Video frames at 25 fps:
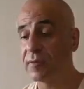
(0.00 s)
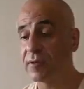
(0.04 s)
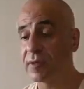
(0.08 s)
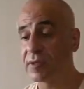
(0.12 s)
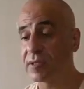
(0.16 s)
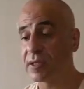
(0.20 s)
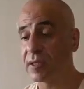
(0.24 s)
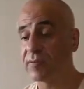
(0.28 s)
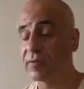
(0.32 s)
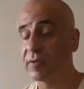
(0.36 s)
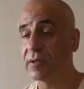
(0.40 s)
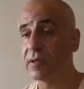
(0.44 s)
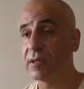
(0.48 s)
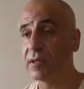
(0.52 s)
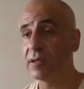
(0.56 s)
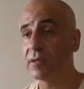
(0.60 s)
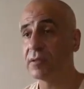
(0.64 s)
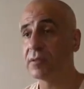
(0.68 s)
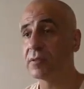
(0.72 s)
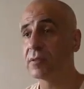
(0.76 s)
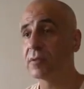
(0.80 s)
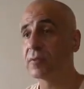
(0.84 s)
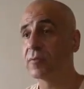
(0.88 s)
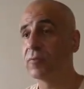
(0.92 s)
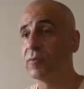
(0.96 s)
in the
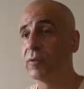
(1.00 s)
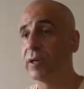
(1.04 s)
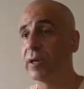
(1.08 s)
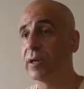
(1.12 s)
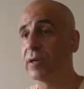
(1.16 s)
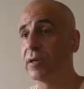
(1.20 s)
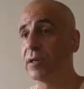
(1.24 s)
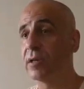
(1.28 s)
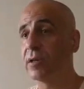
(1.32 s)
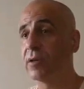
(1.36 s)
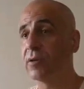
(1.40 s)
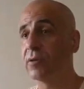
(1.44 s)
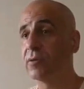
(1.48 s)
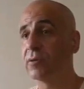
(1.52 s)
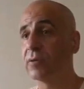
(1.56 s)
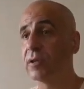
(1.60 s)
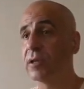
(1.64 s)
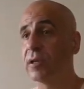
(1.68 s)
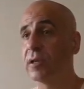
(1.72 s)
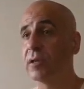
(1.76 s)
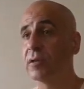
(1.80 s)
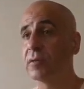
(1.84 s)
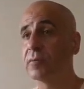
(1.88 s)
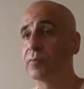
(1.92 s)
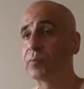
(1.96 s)
70s, where he
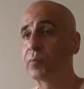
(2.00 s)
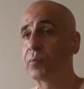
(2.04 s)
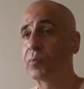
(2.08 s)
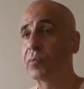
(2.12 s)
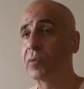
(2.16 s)
only